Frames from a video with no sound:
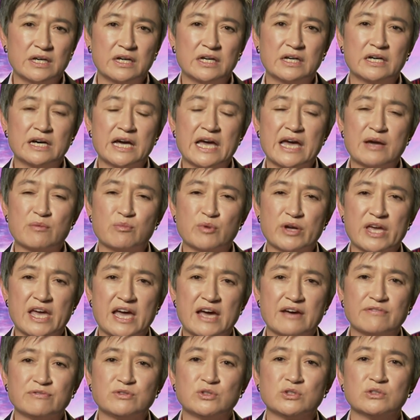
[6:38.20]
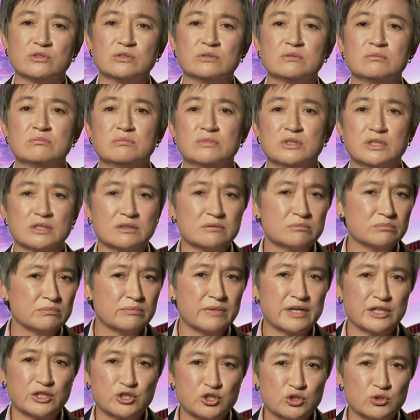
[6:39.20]
and we have to,
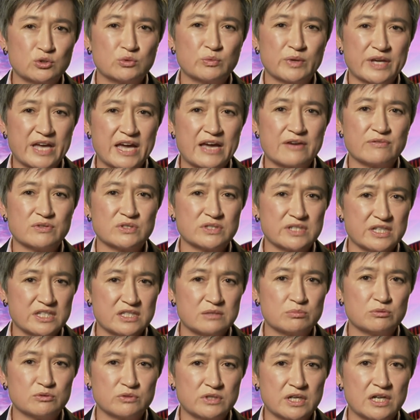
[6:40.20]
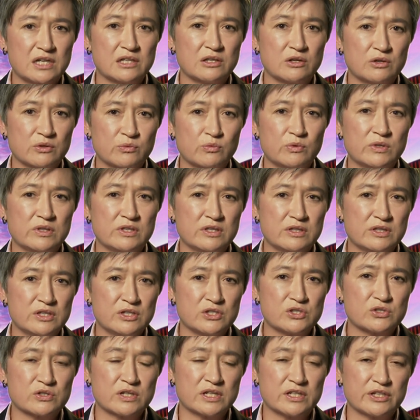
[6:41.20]
make sure we have a sensible dialogue within the
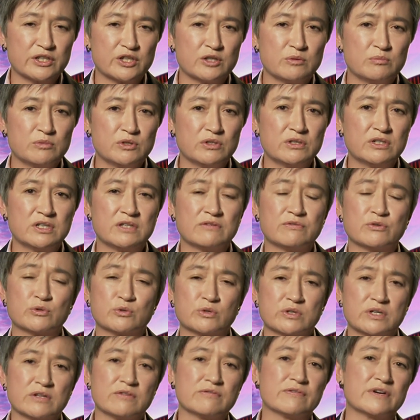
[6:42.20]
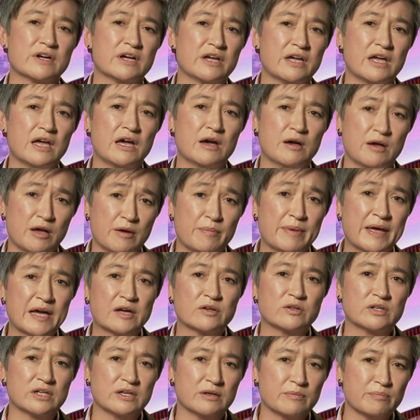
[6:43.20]
Australian community for it,
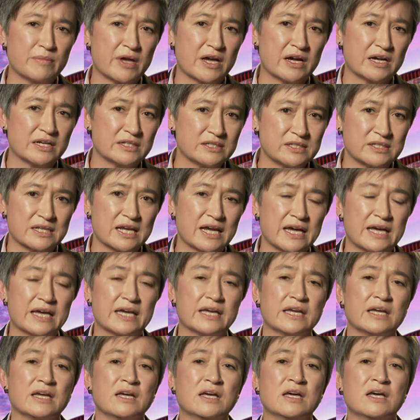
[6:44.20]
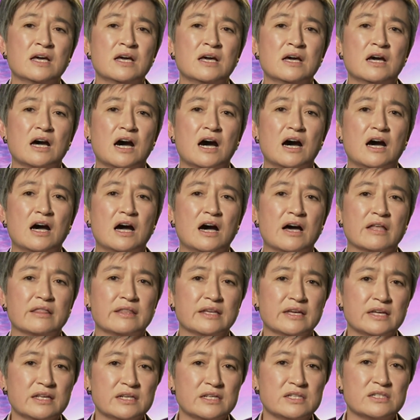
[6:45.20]
about it. And may I say, I
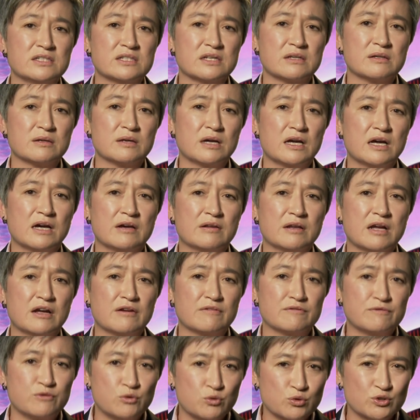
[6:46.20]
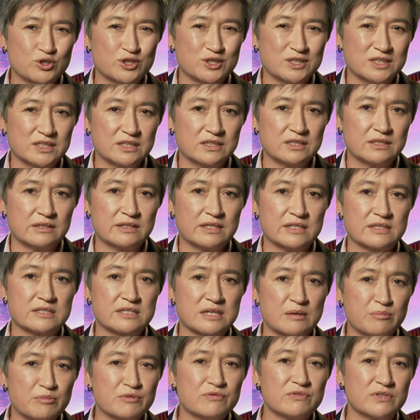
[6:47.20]
think it is unfortunate that
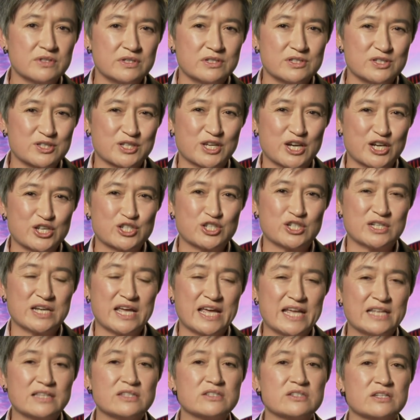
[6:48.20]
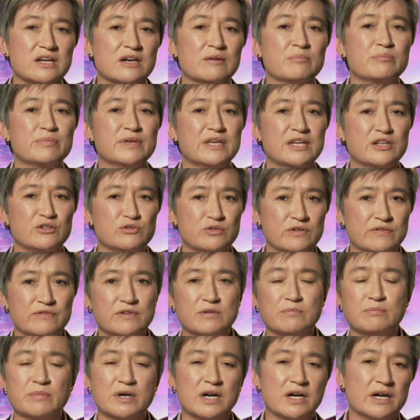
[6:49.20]
some of the discussion ends up being
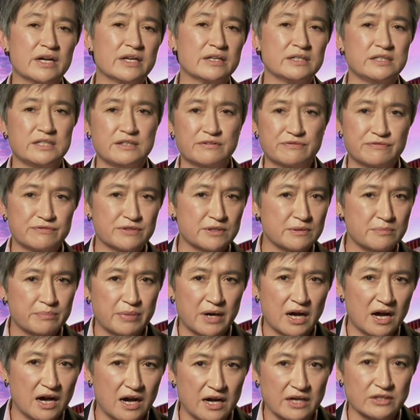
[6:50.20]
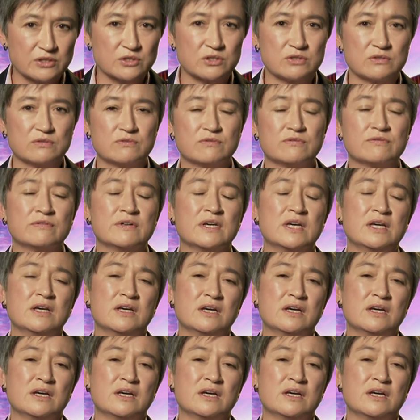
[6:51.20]
driven by different parts of